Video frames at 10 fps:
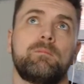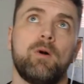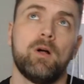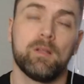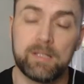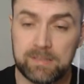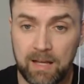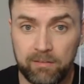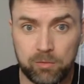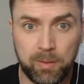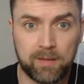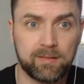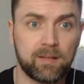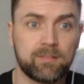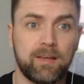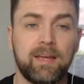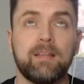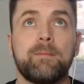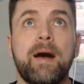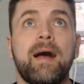but at least Harry's pass actually
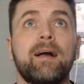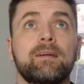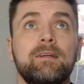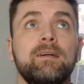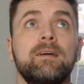hit the mark.